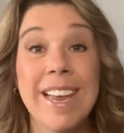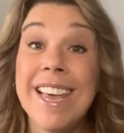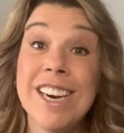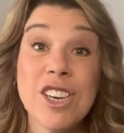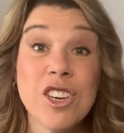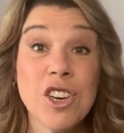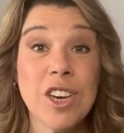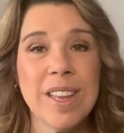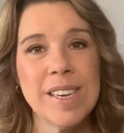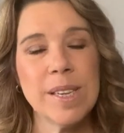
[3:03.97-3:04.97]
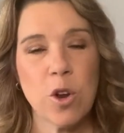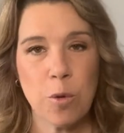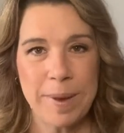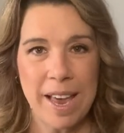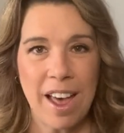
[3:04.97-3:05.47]
In addition to this, there will
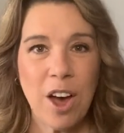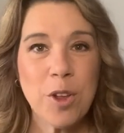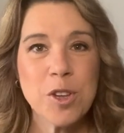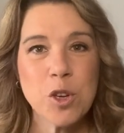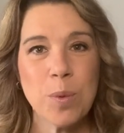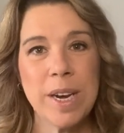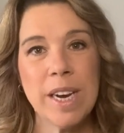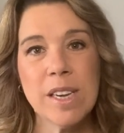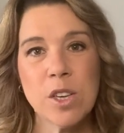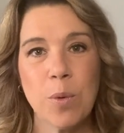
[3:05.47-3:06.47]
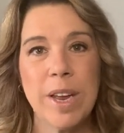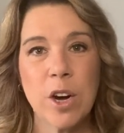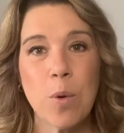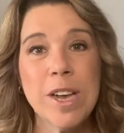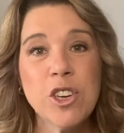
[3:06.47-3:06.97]
be a health screening, so in a
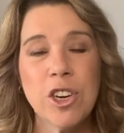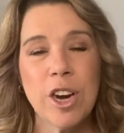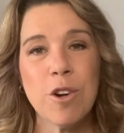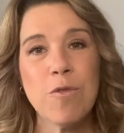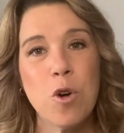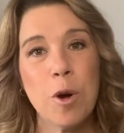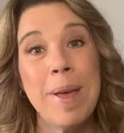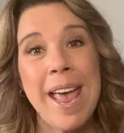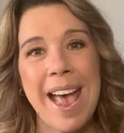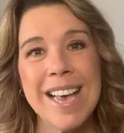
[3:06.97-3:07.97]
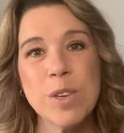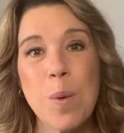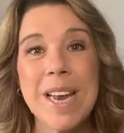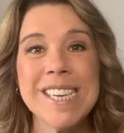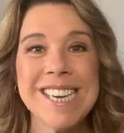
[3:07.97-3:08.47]
questionnaire form, as
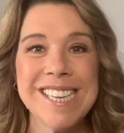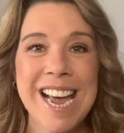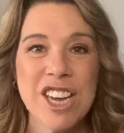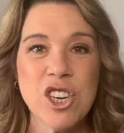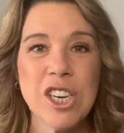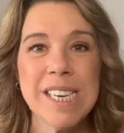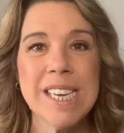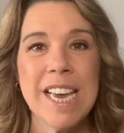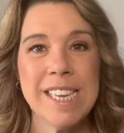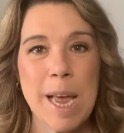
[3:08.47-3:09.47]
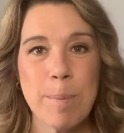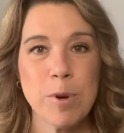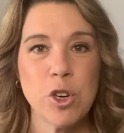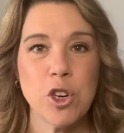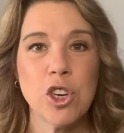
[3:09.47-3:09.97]
well as a touchless
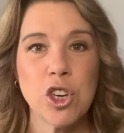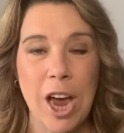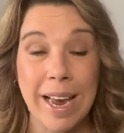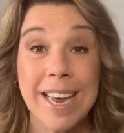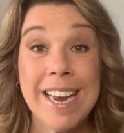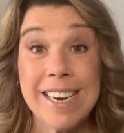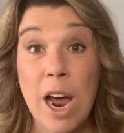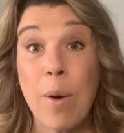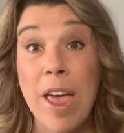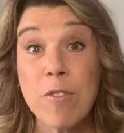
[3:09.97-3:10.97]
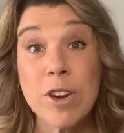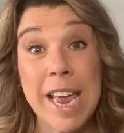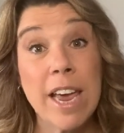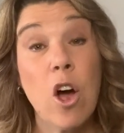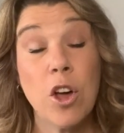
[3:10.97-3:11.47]
temperature check. Now, every
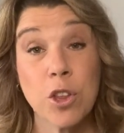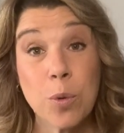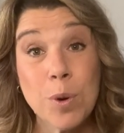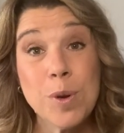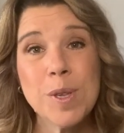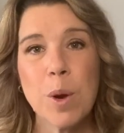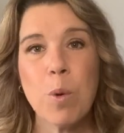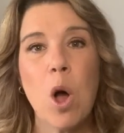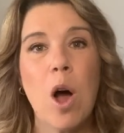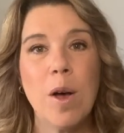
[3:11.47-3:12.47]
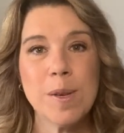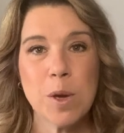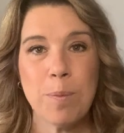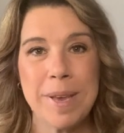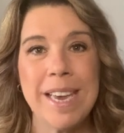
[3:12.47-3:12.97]
day on the cruise, there will
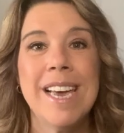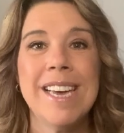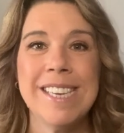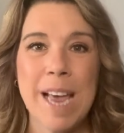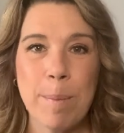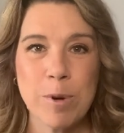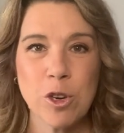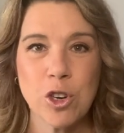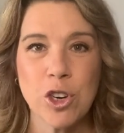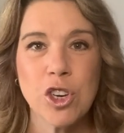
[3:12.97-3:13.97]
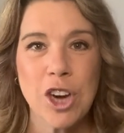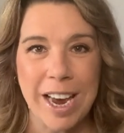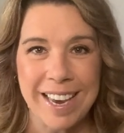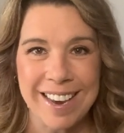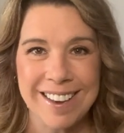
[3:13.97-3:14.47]
also be temperature
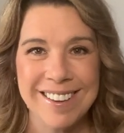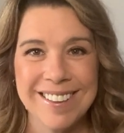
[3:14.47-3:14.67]
checking.